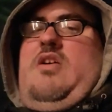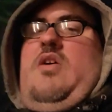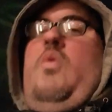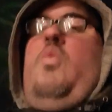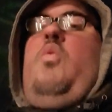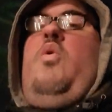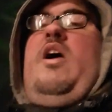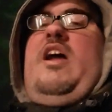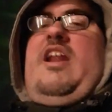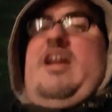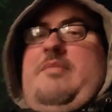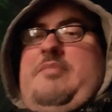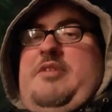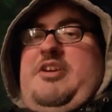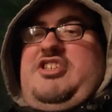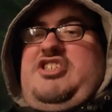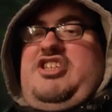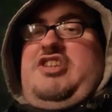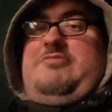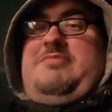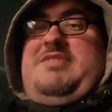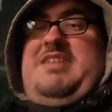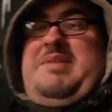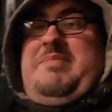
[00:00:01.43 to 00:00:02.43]
What up,
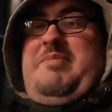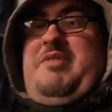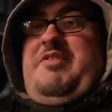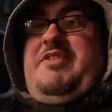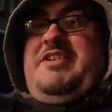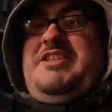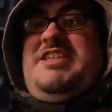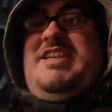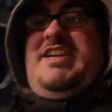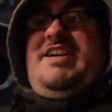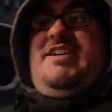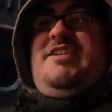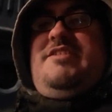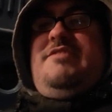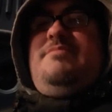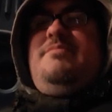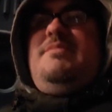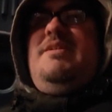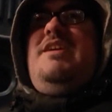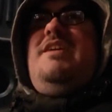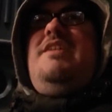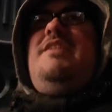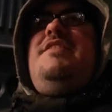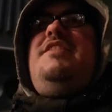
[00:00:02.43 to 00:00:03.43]
YouTube? T-Move is here.
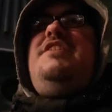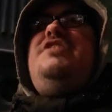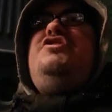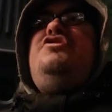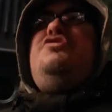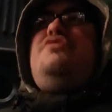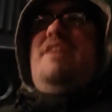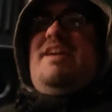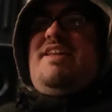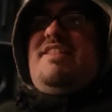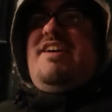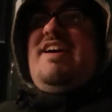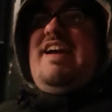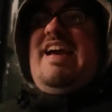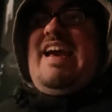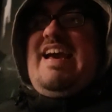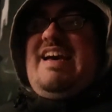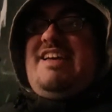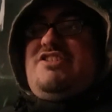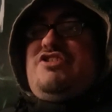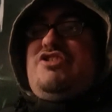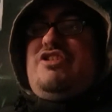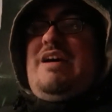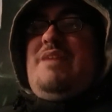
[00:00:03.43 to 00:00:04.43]
The trailer
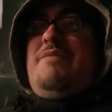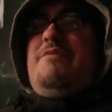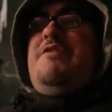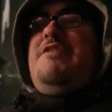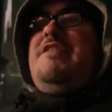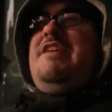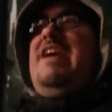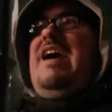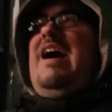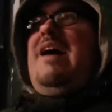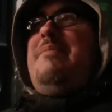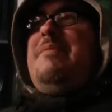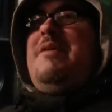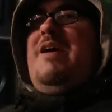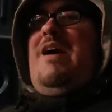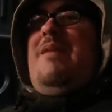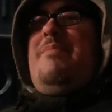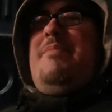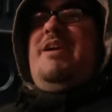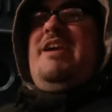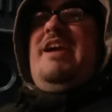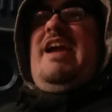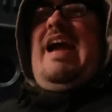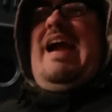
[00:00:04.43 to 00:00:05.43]
has dropped for the
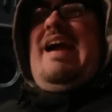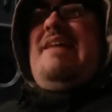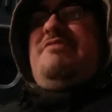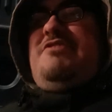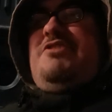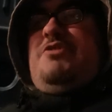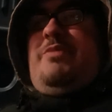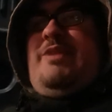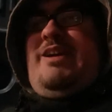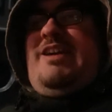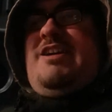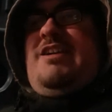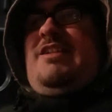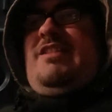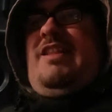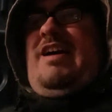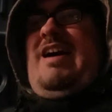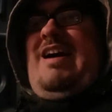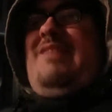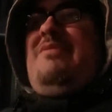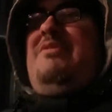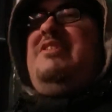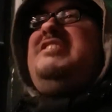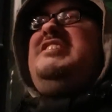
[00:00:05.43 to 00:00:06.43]
upcoming After We
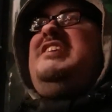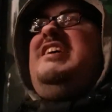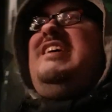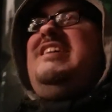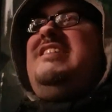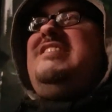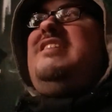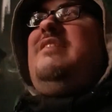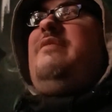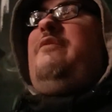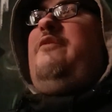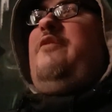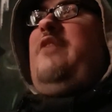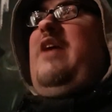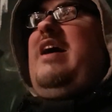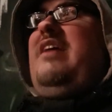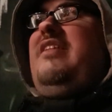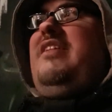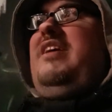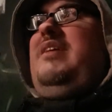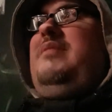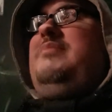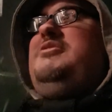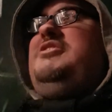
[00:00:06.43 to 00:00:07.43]
Collide, which is a
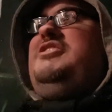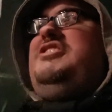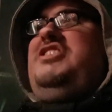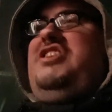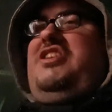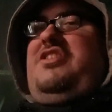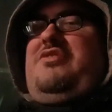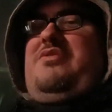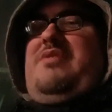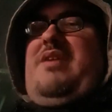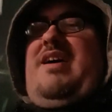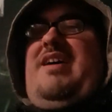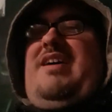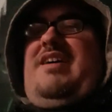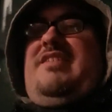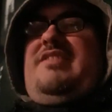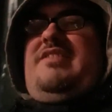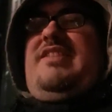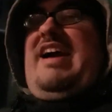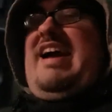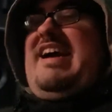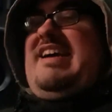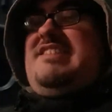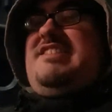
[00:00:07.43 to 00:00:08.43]
follow-up to
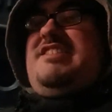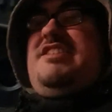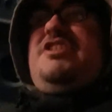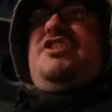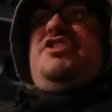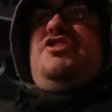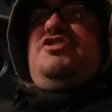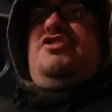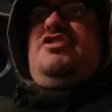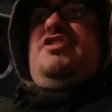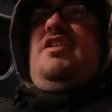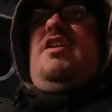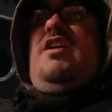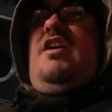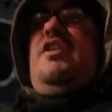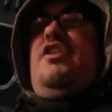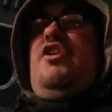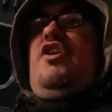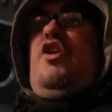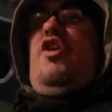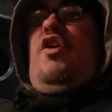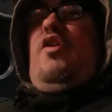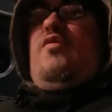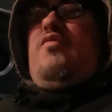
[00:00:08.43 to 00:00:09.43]
last year's
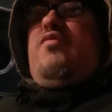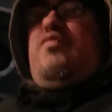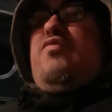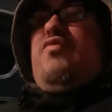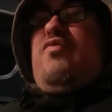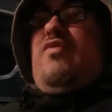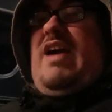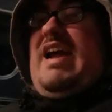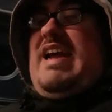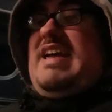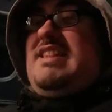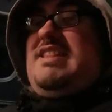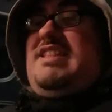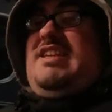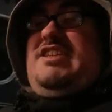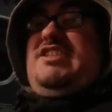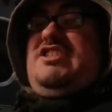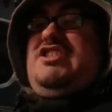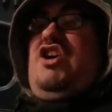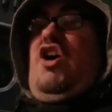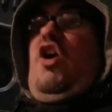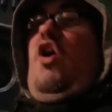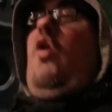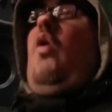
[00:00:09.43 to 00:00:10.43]

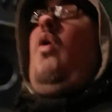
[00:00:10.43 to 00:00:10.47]
horrendous,